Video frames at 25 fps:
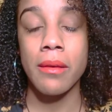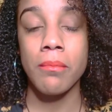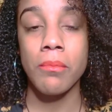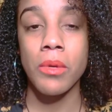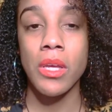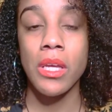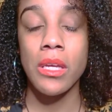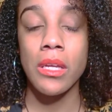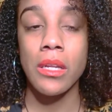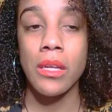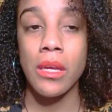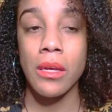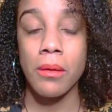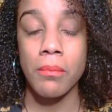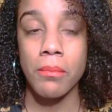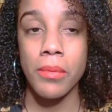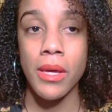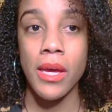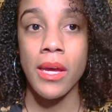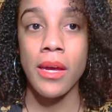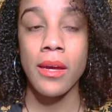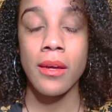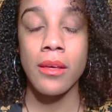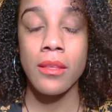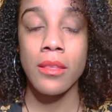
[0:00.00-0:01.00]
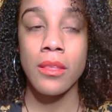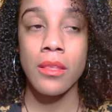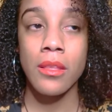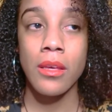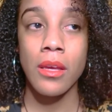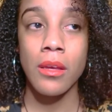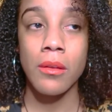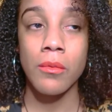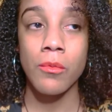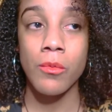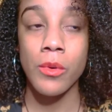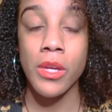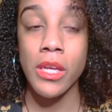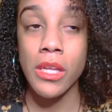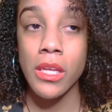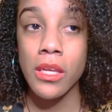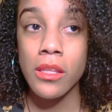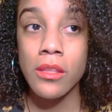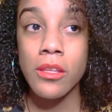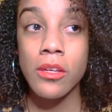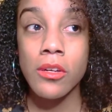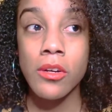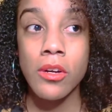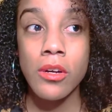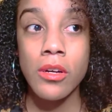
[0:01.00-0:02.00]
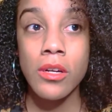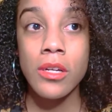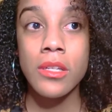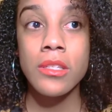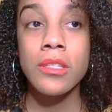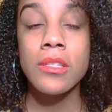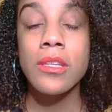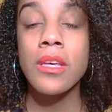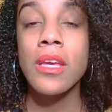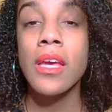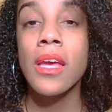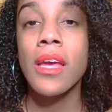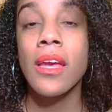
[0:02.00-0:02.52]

and being an empath and reading the cards,